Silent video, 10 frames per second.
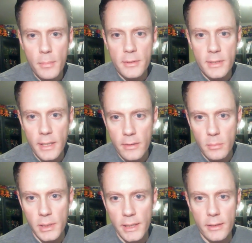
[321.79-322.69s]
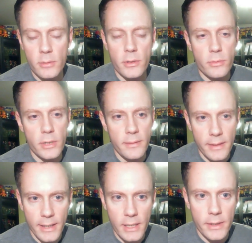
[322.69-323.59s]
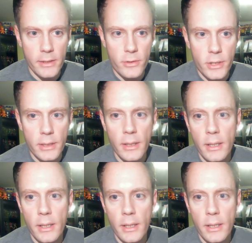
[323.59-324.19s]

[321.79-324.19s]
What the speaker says: puts together a plan to retrieve the negative energy